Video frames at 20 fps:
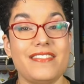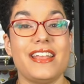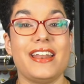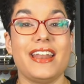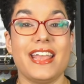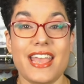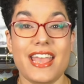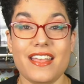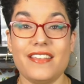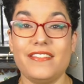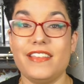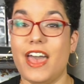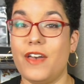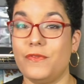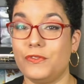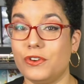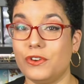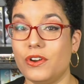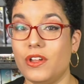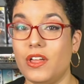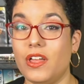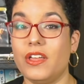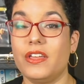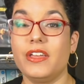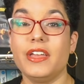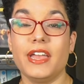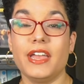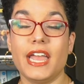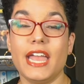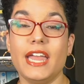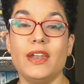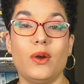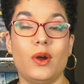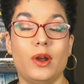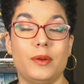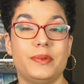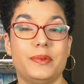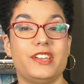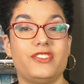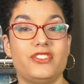it is, after all, an
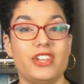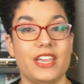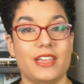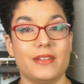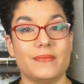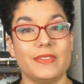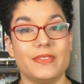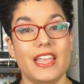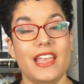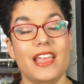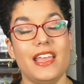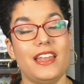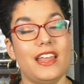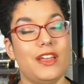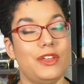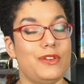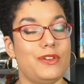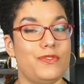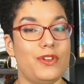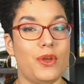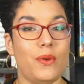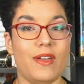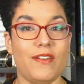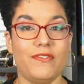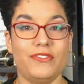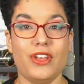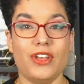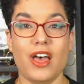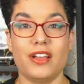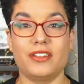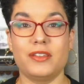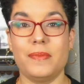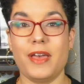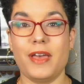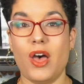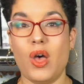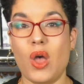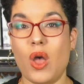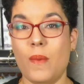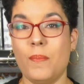RPG. Now, you know I've talked
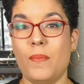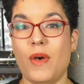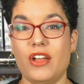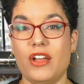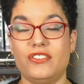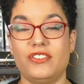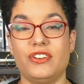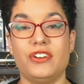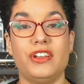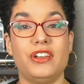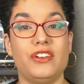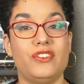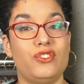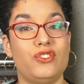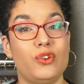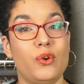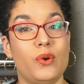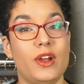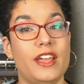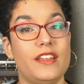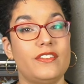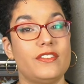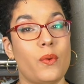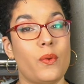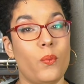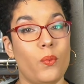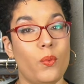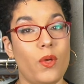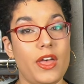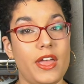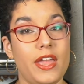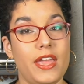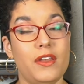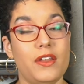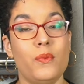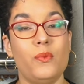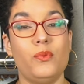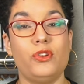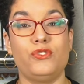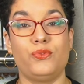about Monster Hunter Stories 1,
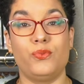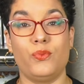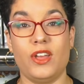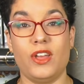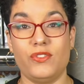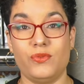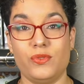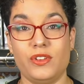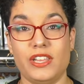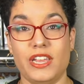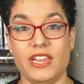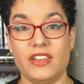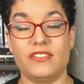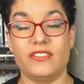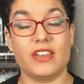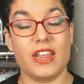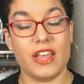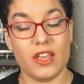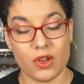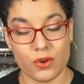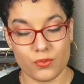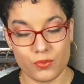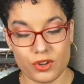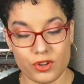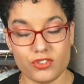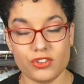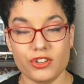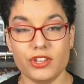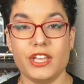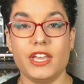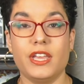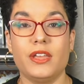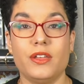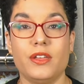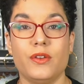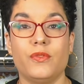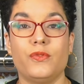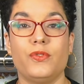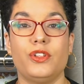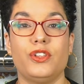which was released originally
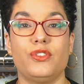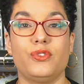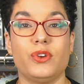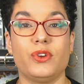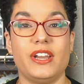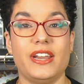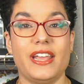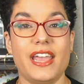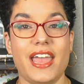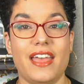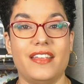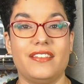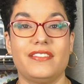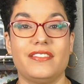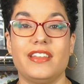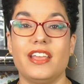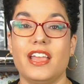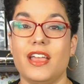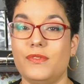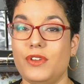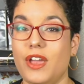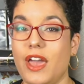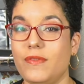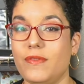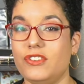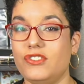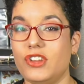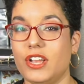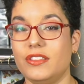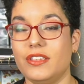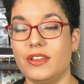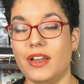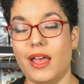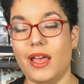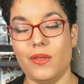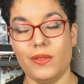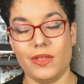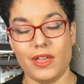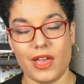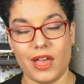for the 3DS. If you haven't checked it
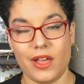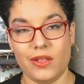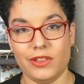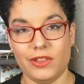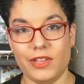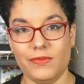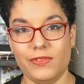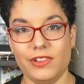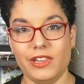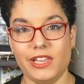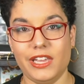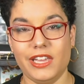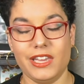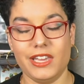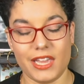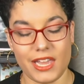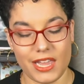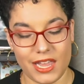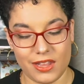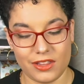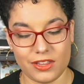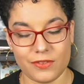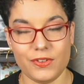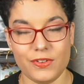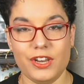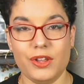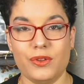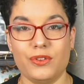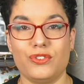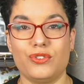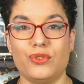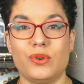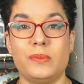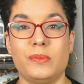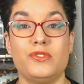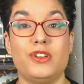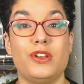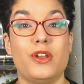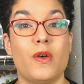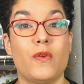out, I'll leave a link in the video
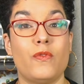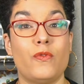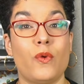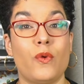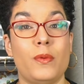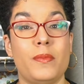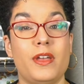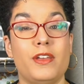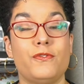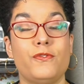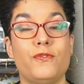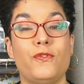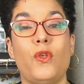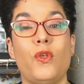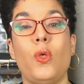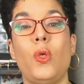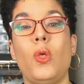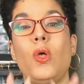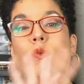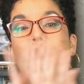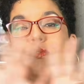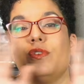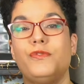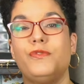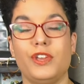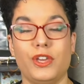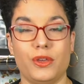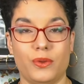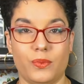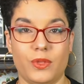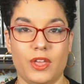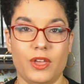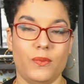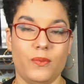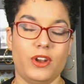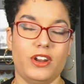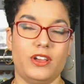description for my full review when